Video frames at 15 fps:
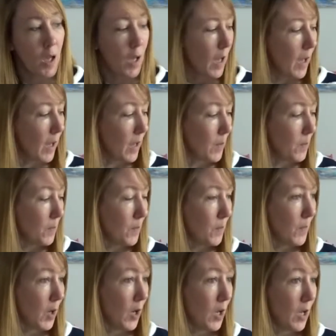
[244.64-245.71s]

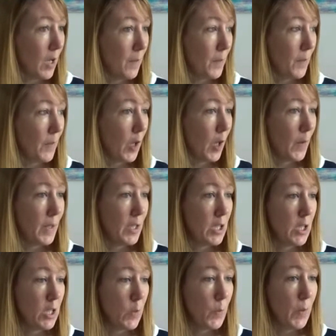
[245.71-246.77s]
I'm going
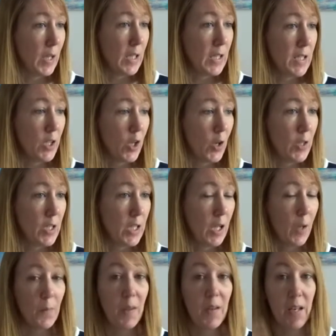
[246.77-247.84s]
to be starting
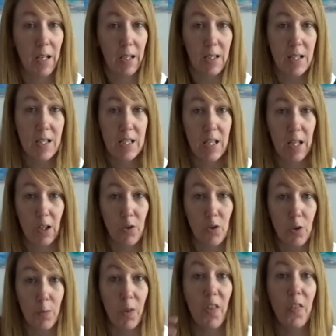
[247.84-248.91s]
up the next
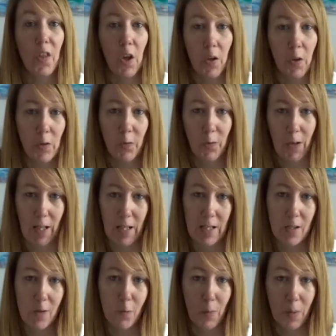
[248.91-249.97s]
section, the 3rd
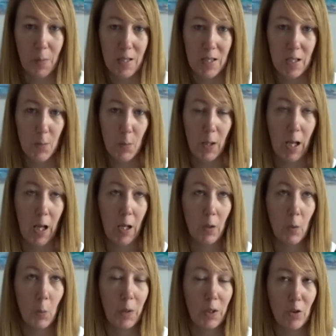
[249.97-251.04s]
phase of my business
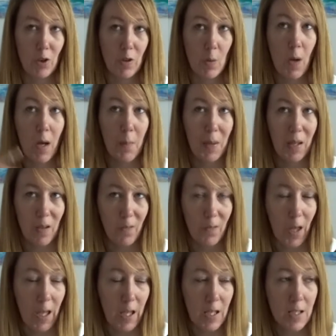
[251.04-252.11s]
plan, which is quite a big
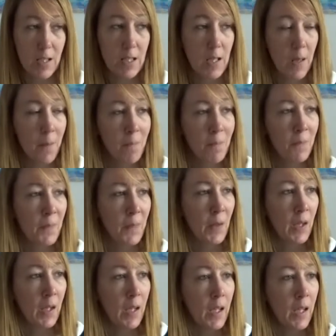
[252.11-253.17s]
phase.
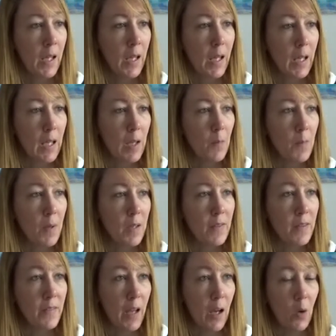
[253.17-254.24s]
And
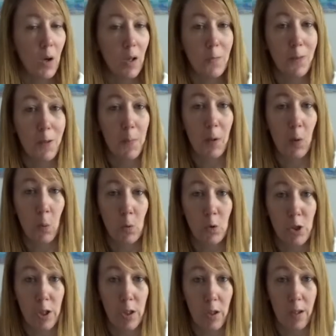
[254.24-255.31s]
then that'll hopefully be
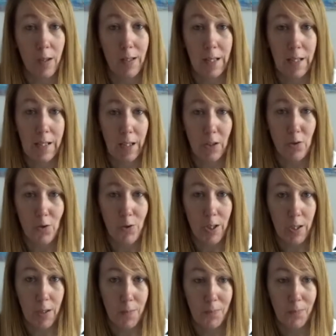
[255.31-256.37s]
launching early next year.